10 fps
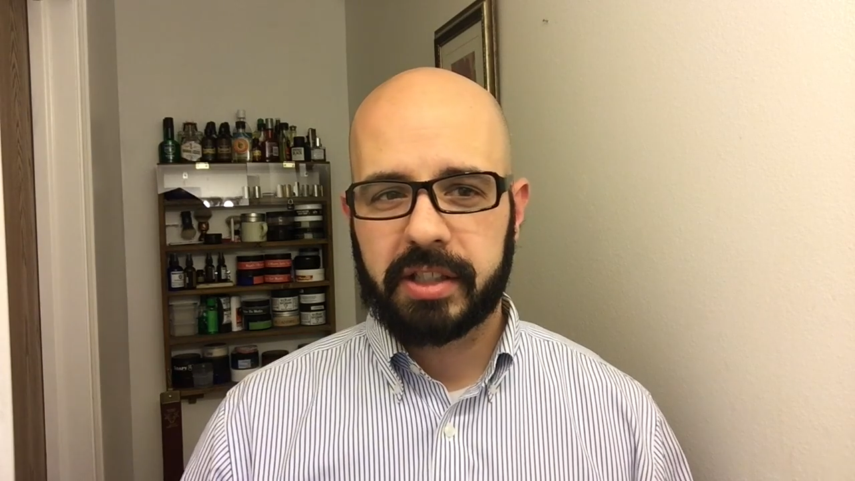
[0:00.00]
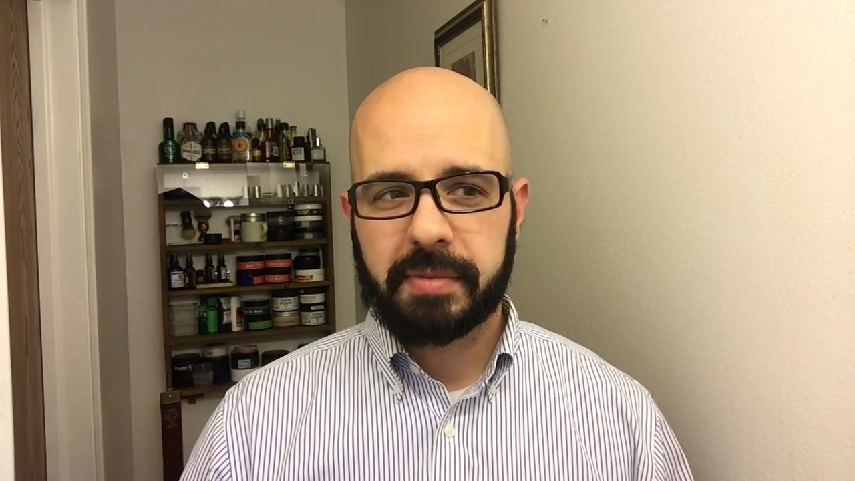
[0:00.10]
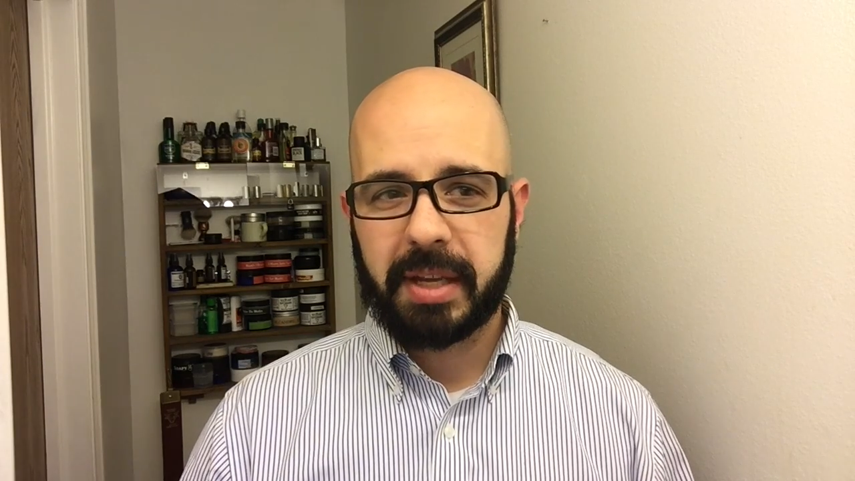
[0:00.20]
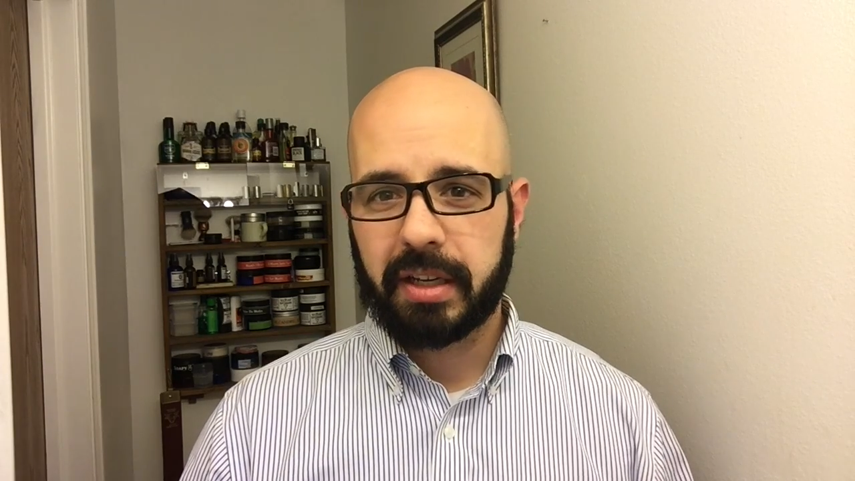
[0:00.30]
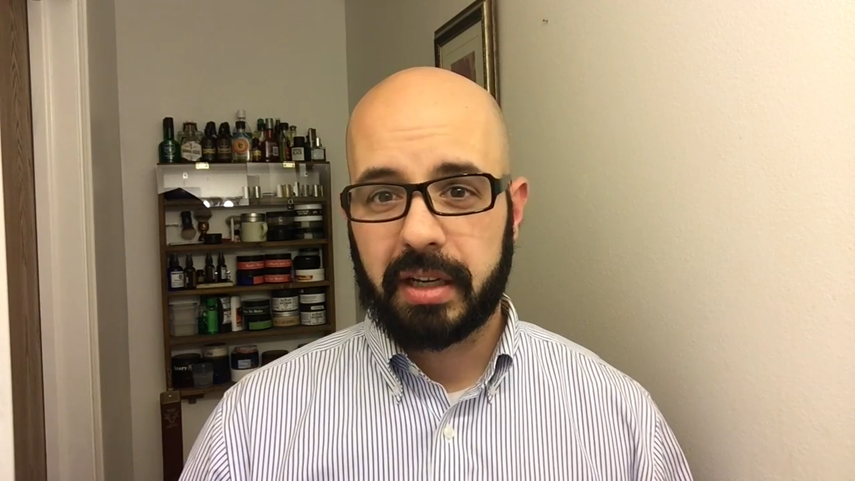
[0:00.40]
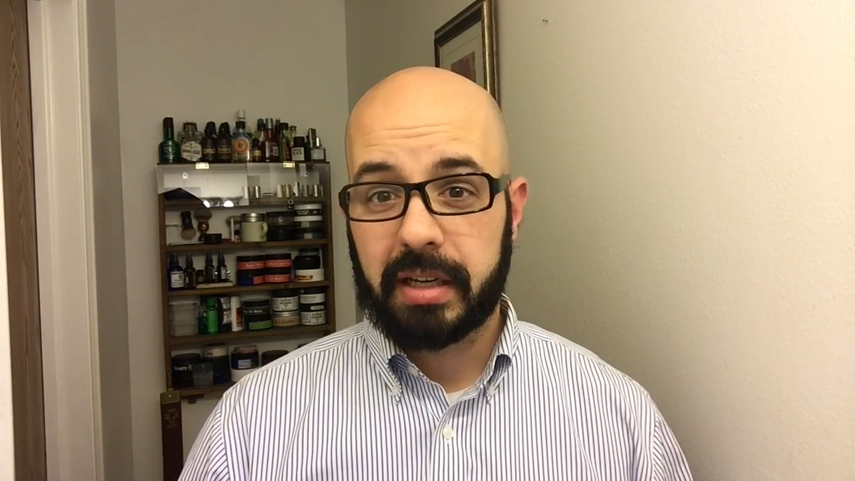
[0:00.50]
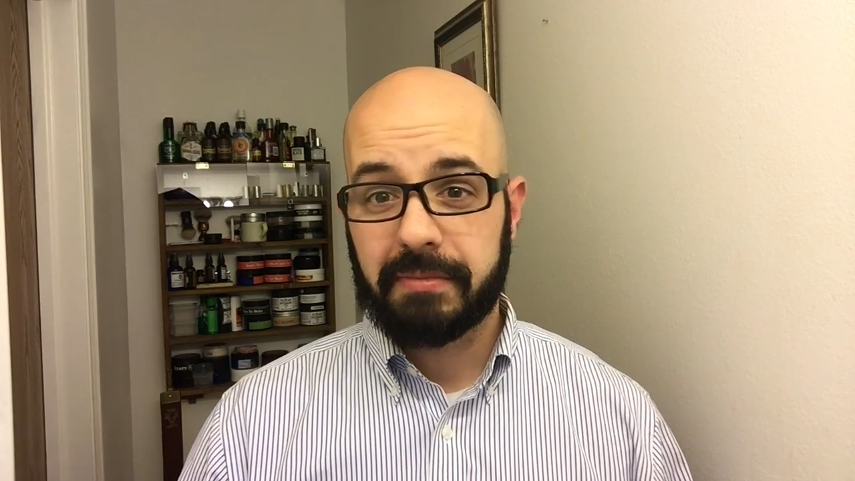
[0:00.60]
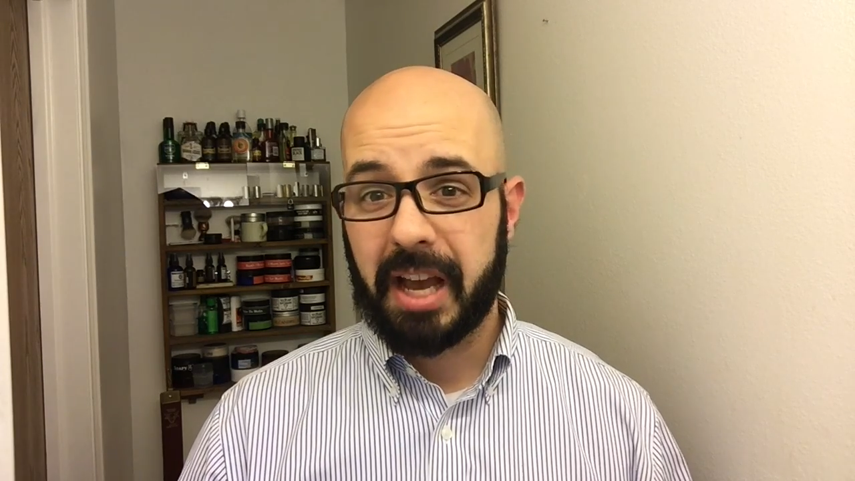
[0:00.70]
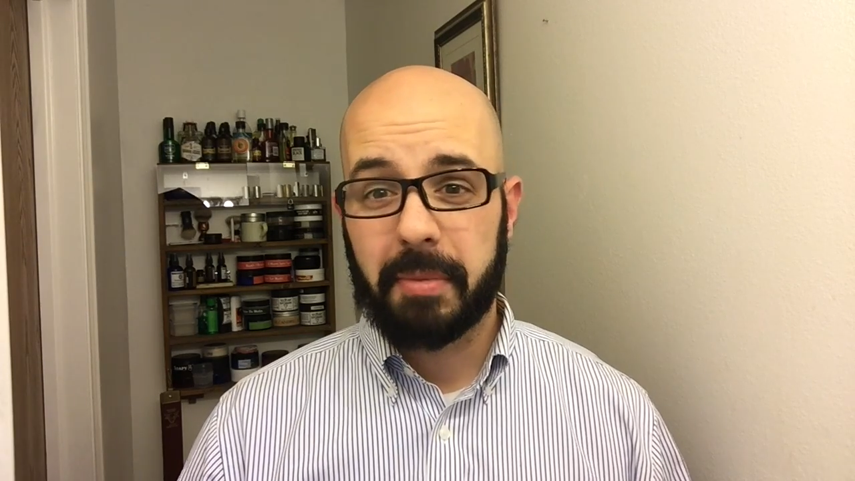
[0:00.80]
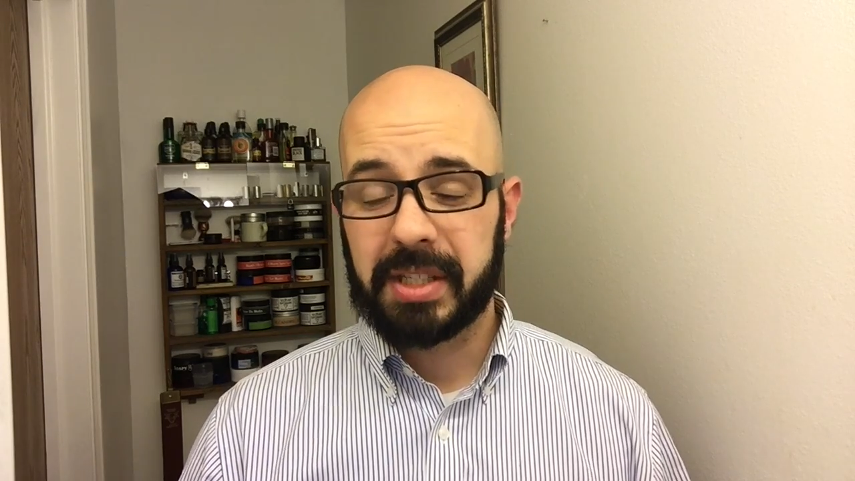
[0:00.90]
just depending
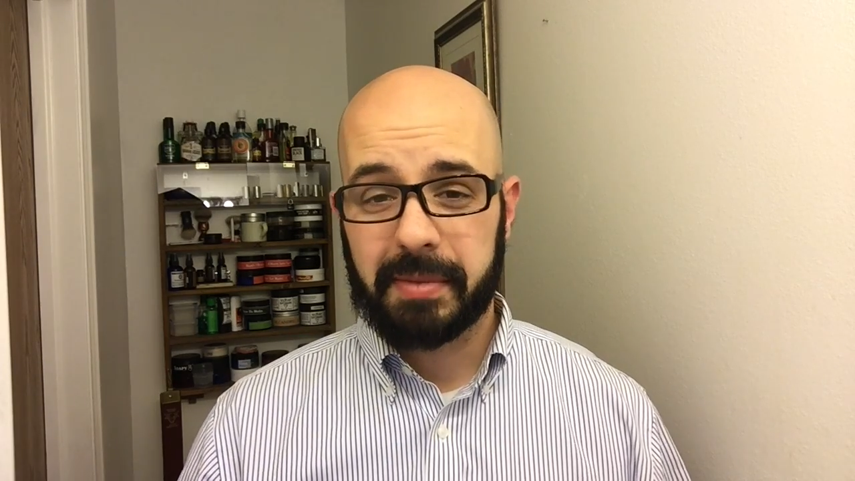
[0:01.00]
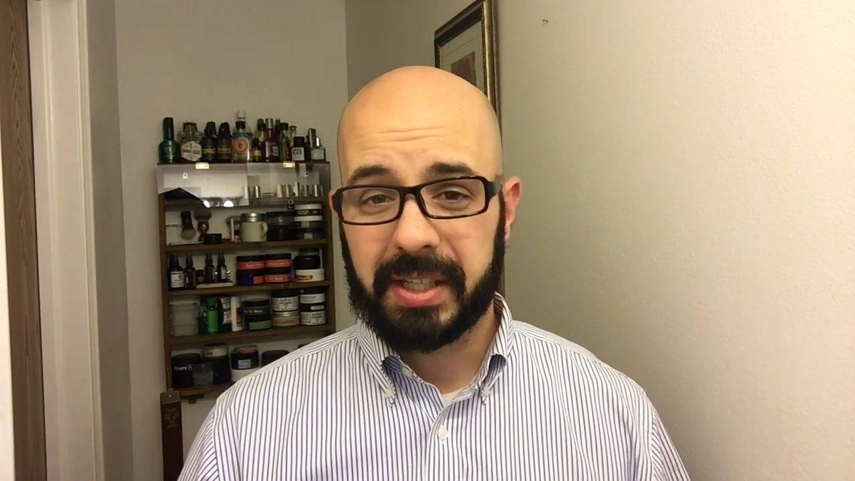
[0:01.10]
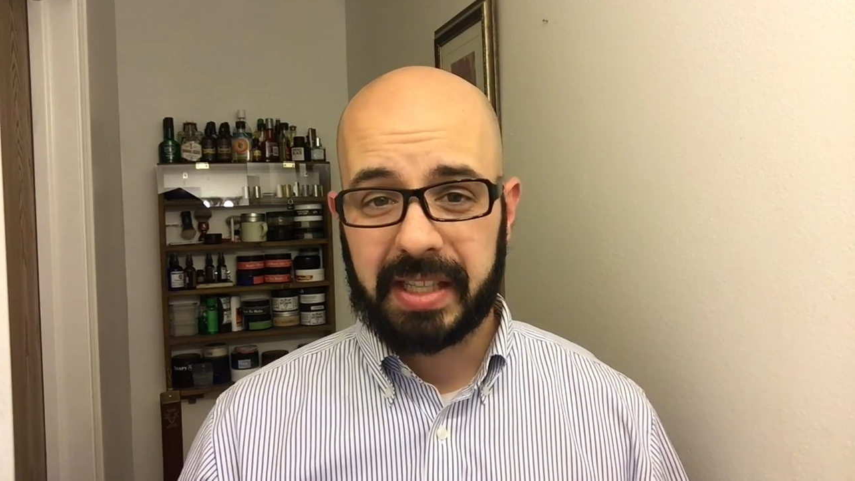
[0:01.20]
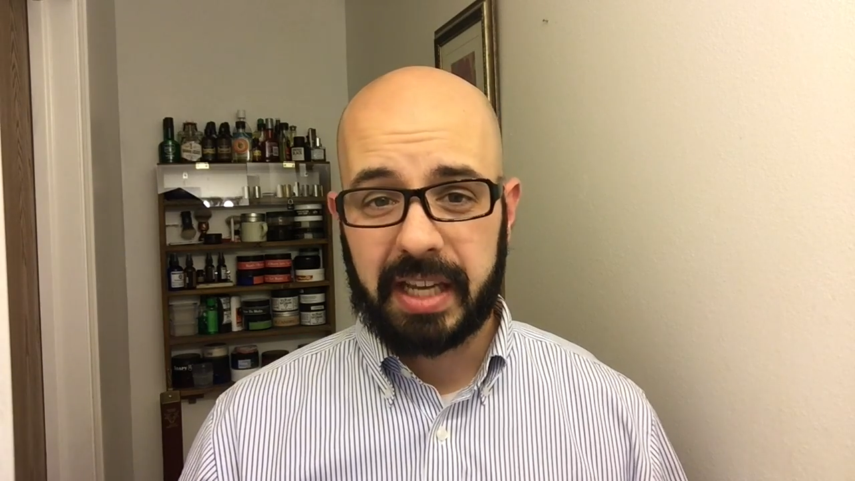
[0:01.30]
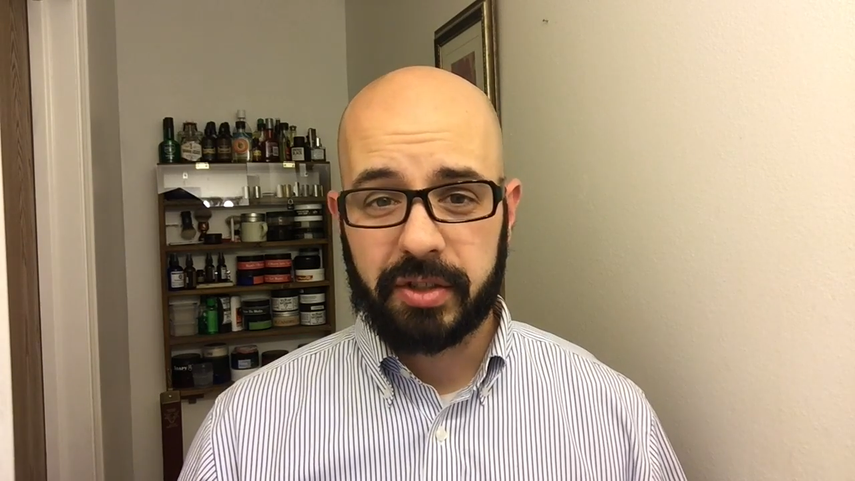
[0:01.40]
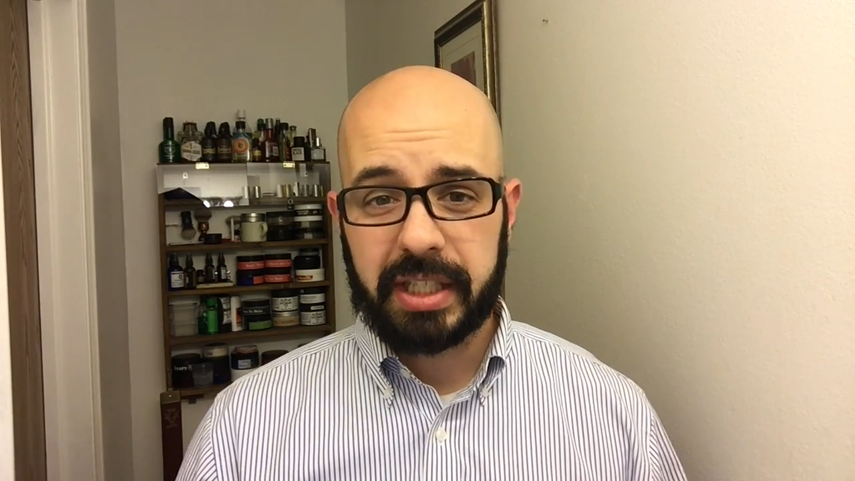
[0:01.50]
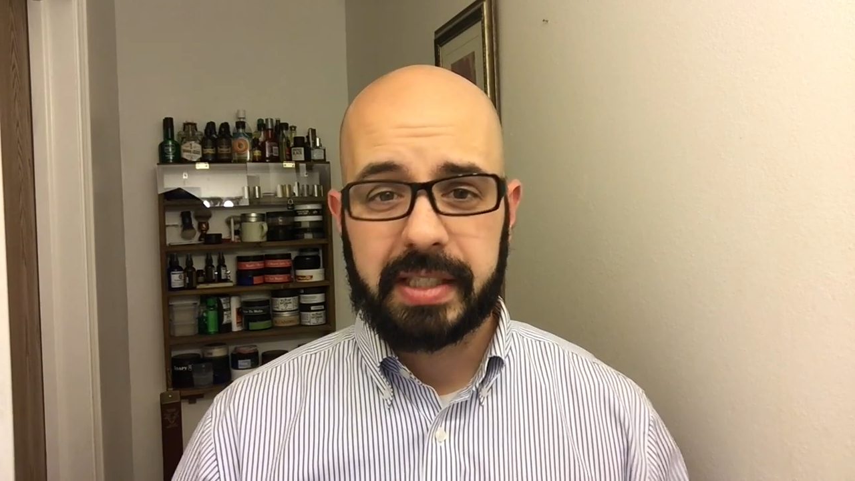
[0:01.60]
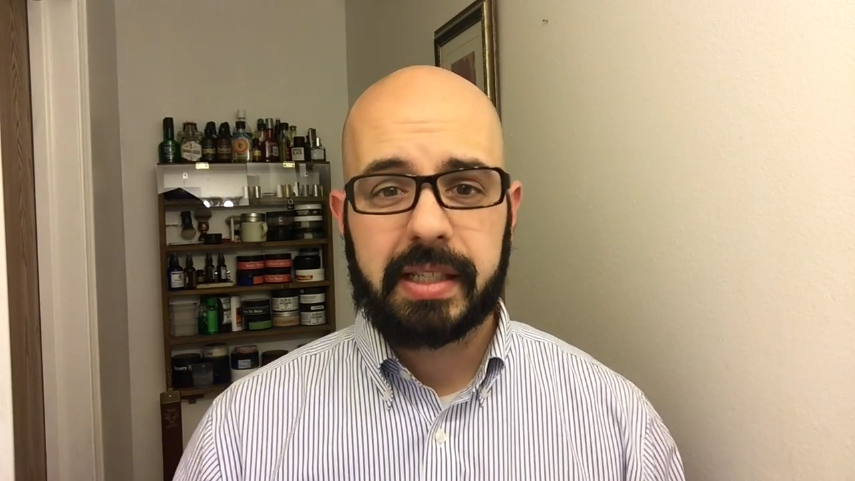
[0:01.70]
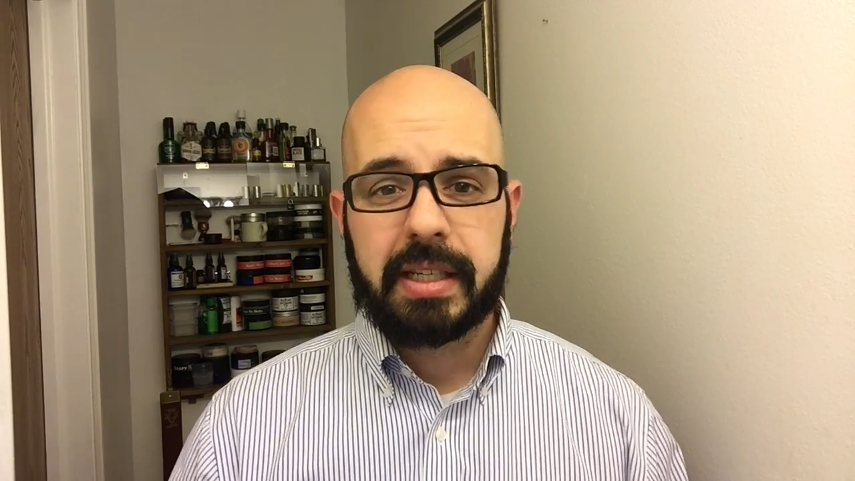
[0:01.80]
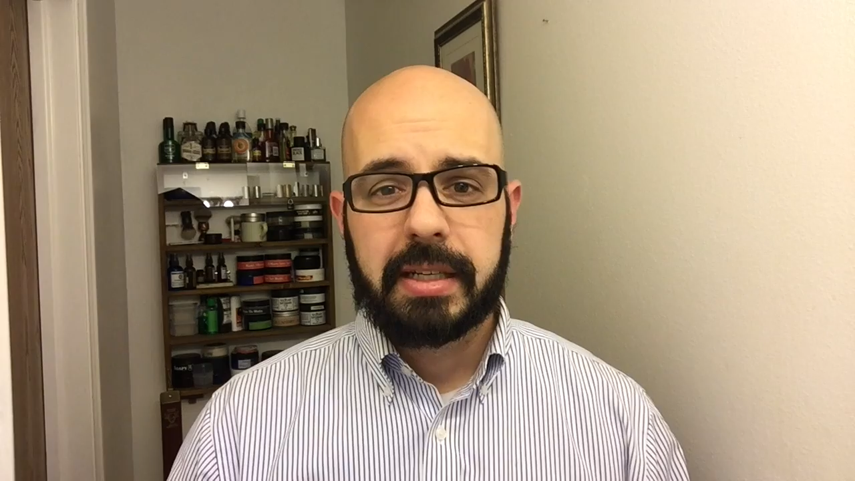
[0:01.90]
on how busy my schedule
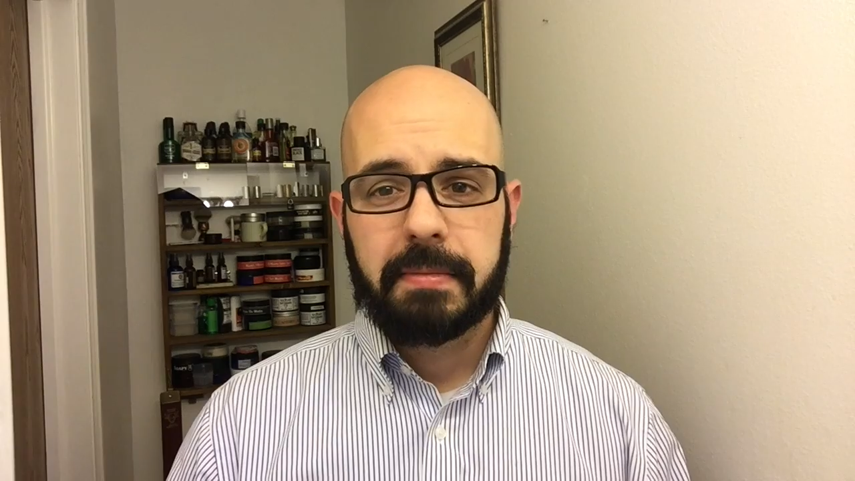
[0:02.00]
is,